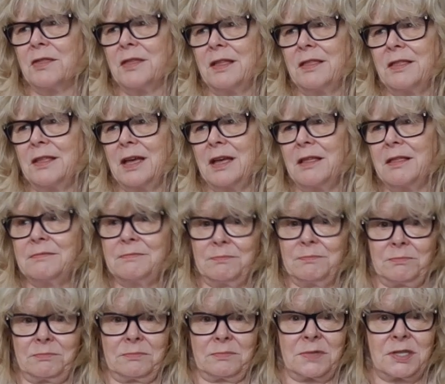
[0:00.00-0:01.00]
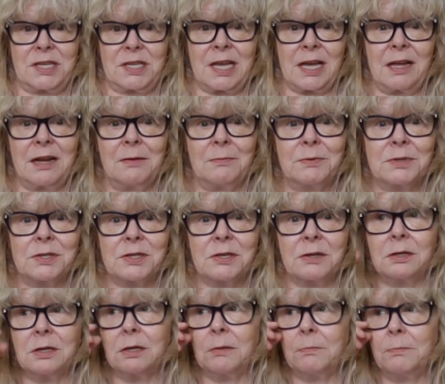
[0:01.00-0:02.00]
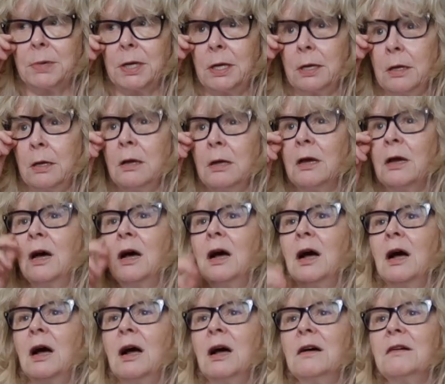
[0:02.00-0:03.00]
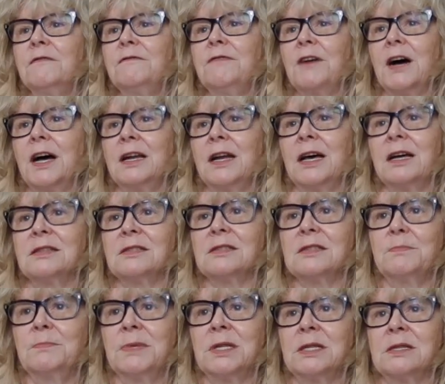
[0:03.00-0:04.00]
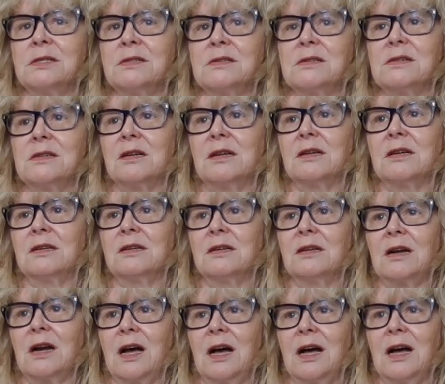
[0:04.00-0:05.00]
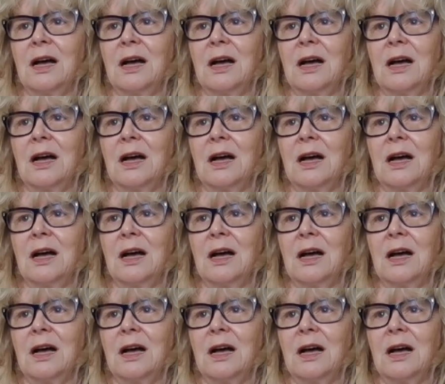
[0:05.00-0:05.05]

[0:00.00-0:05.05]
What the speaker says: than they said it was going to be. Finance Minister